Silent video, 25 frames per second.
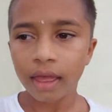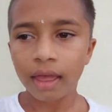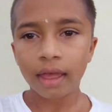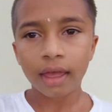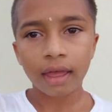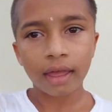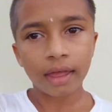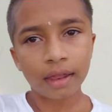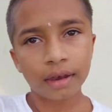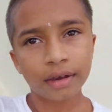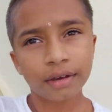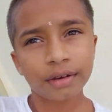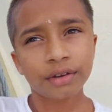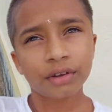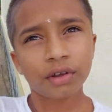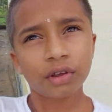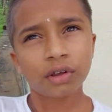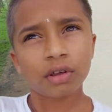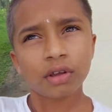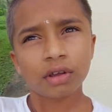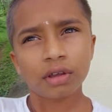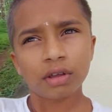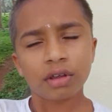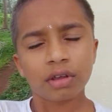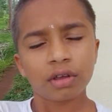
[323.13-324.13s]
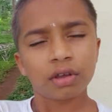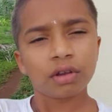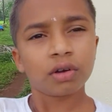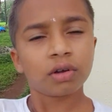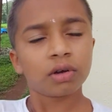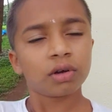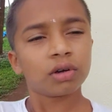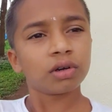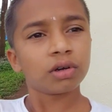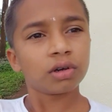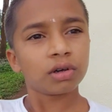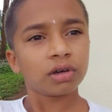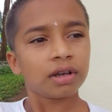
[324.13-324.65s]
And uh, you
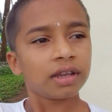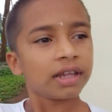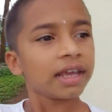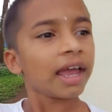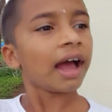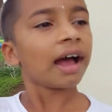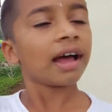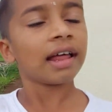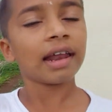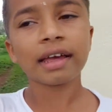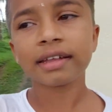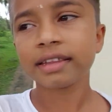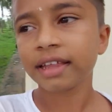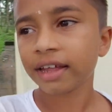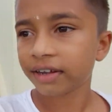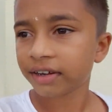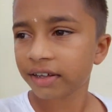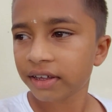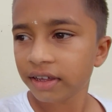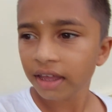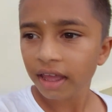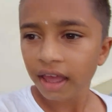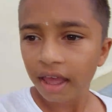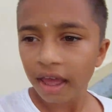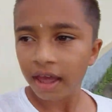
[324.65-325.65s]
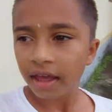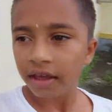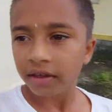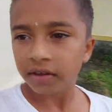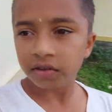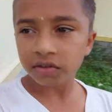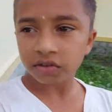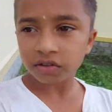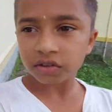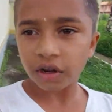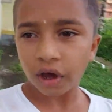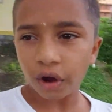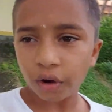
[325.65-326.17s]
know, yeah, like that.
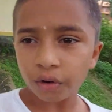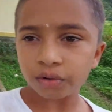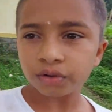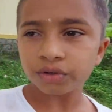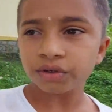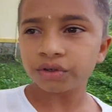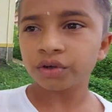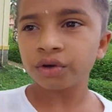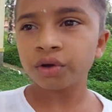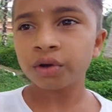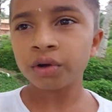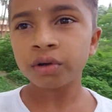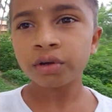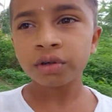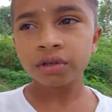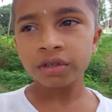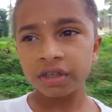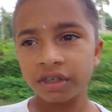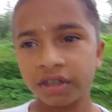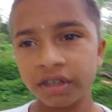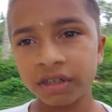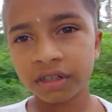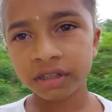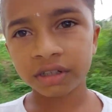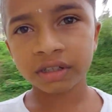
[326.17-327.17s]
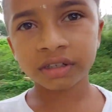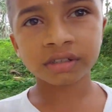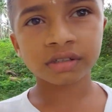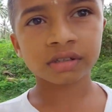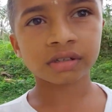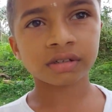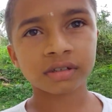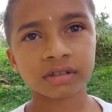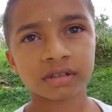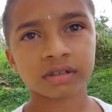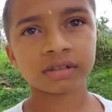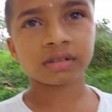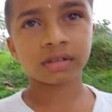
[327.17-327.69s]
Now you know yeah, this.
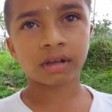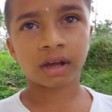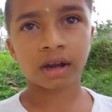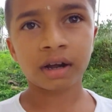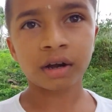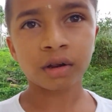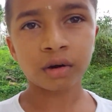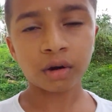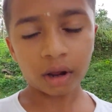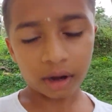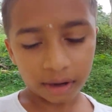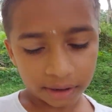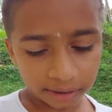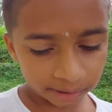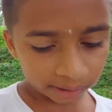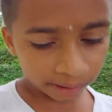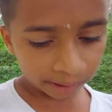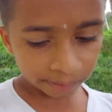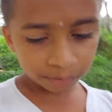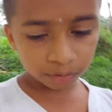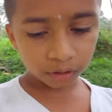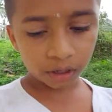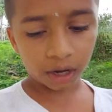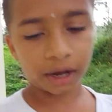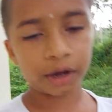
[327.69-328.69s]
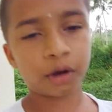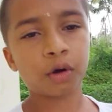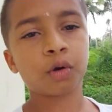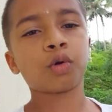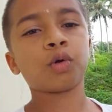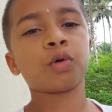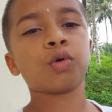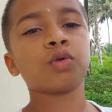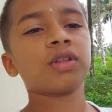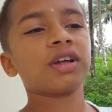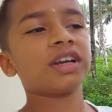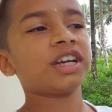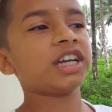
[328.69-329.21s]
Uh, I don't. I. I mean, I don't
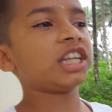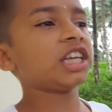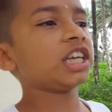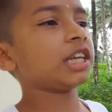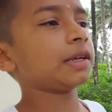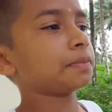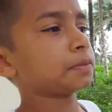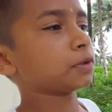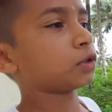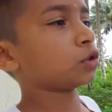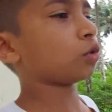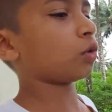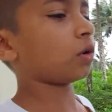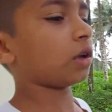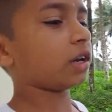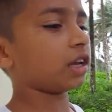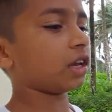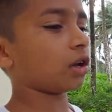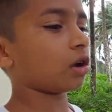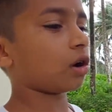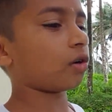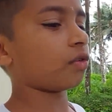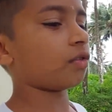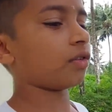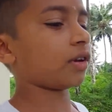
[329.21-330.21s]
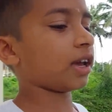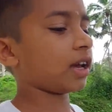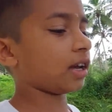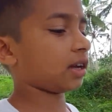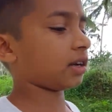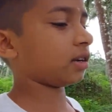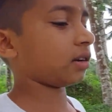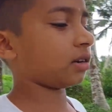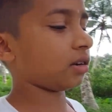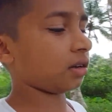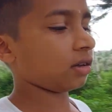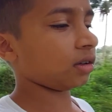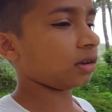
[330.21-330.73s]
know the deep story of
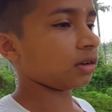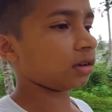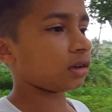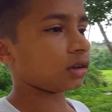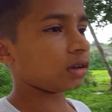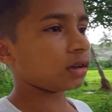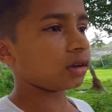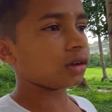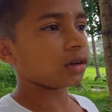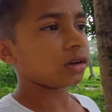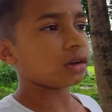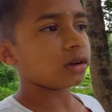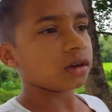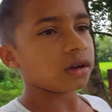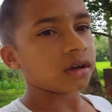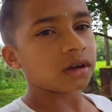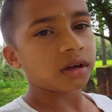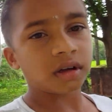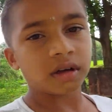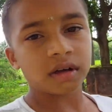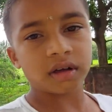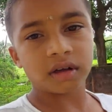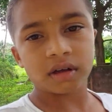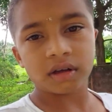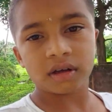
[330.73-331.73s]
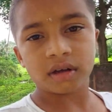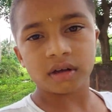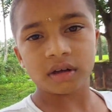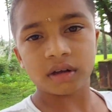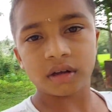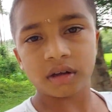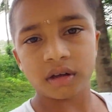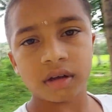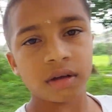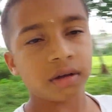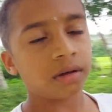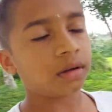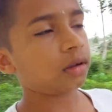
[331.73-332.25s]
like uh,
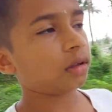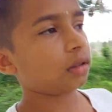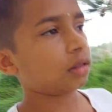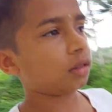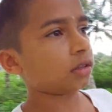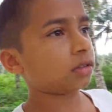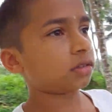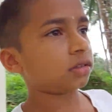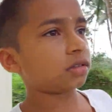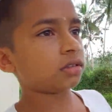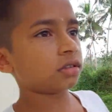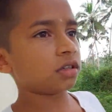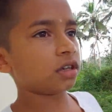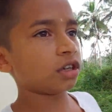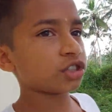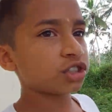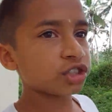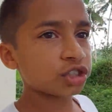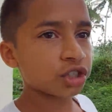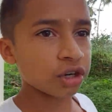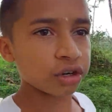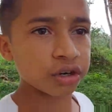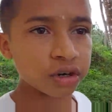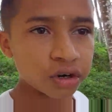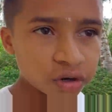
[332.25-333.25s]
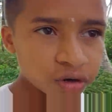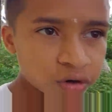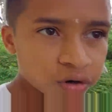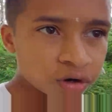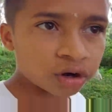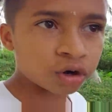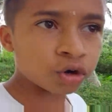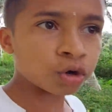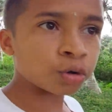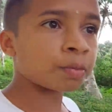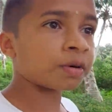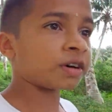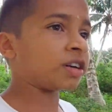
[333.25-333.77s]
uh, this Cristiano
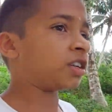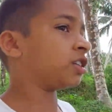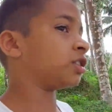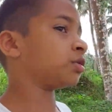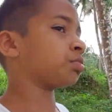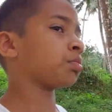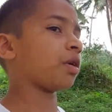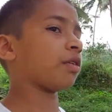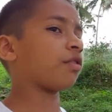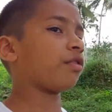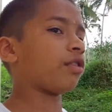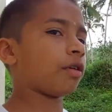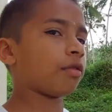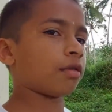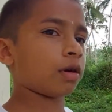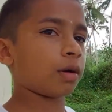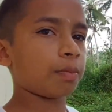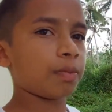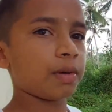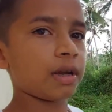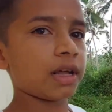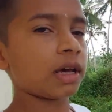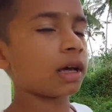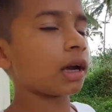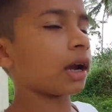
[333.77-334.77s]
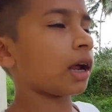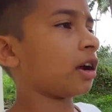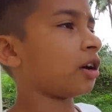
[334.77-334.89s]
Ronaldo, but he's my favorite player.